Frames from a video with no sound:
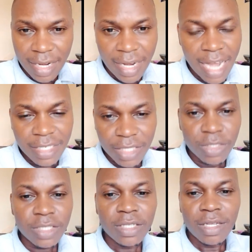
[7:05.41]
That is
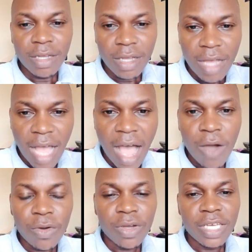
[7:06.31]

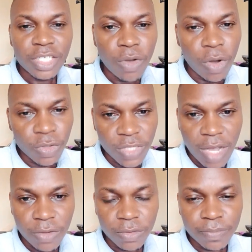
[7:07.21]
how it goes
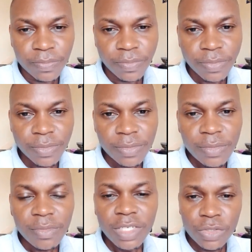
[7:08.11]
out.
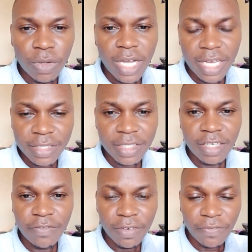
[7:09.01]
So guys,
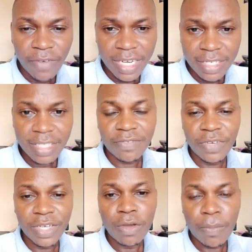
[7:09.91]
if you find this
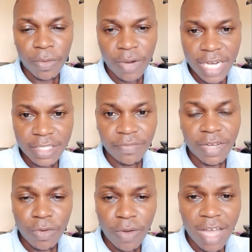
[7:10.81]
video productive
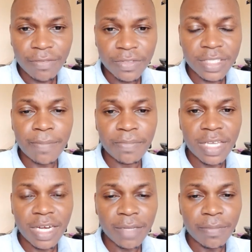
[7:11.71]
and you have
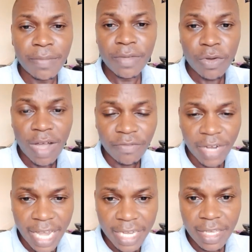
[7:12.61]
something like, maybe you have
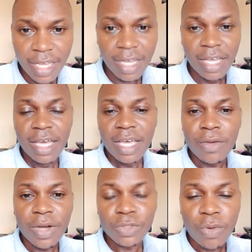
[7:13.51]
an idea
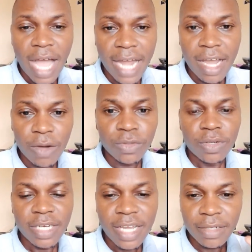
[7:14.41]
you want to add out,
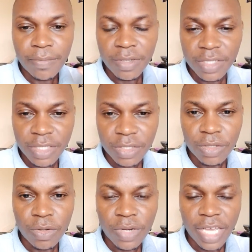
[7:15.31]
then please
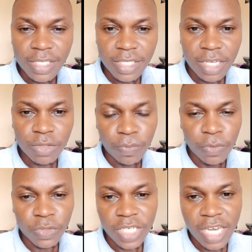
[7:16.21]
don't hesitate to
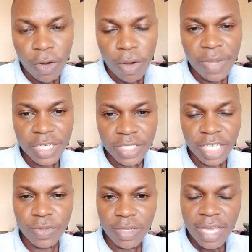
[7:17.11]
put it in a comment
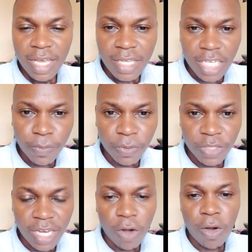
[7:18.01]
section. Just put
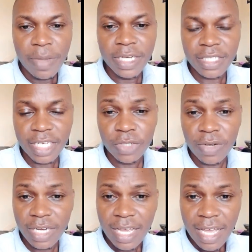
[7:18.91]
it in a comment
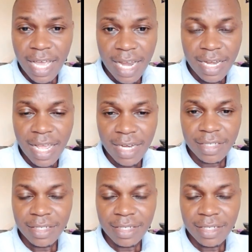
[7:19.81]
section, and then